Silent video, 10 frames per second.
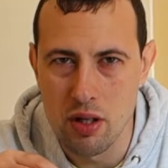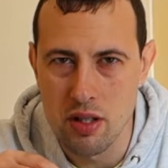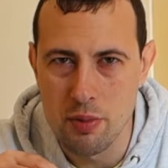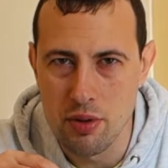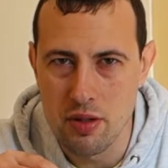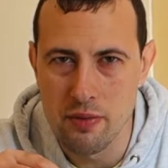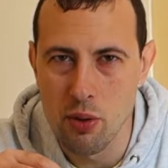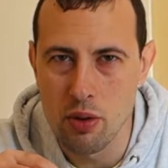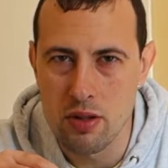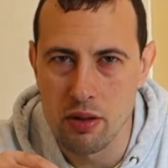supposed to
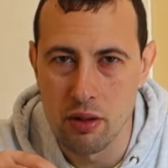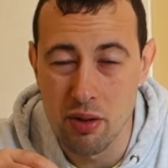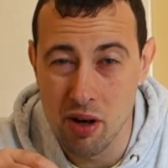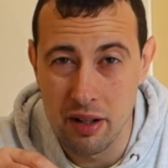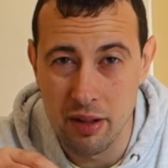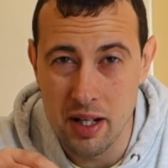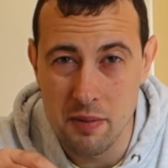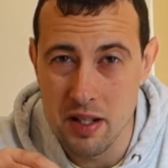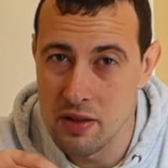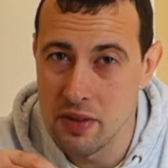focus on. You try to keep
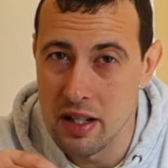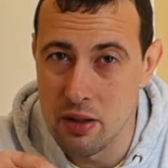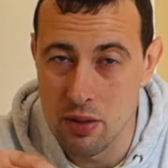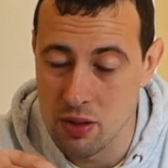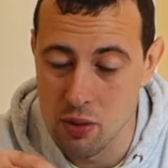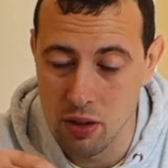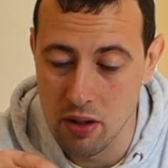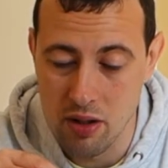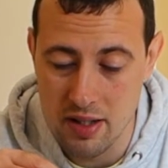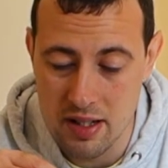these videos
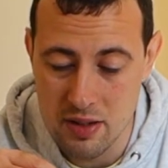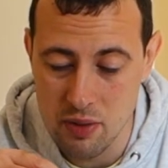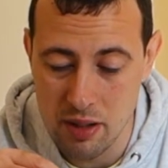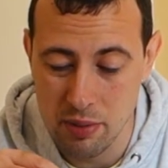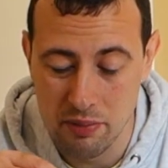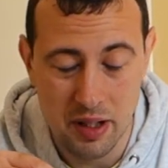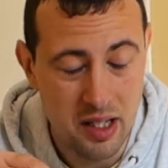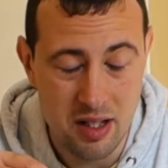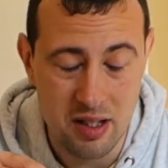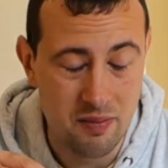organized as well, but it
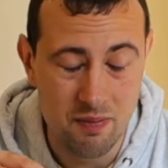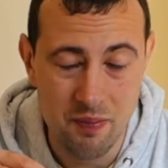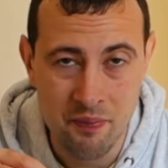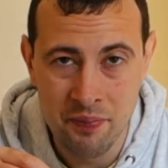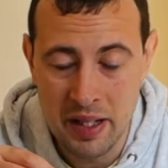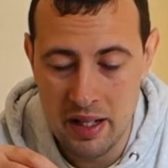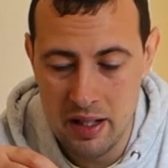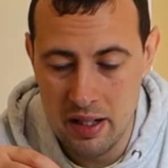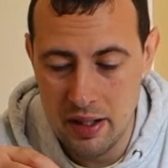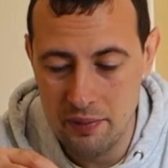just
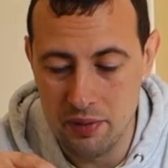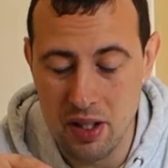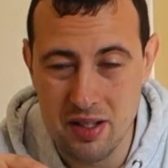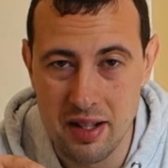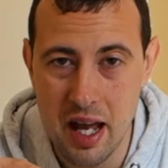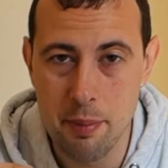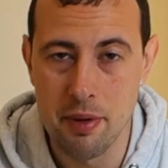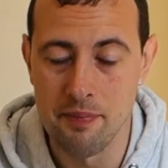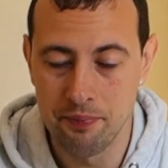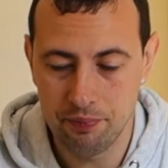doesn't happen.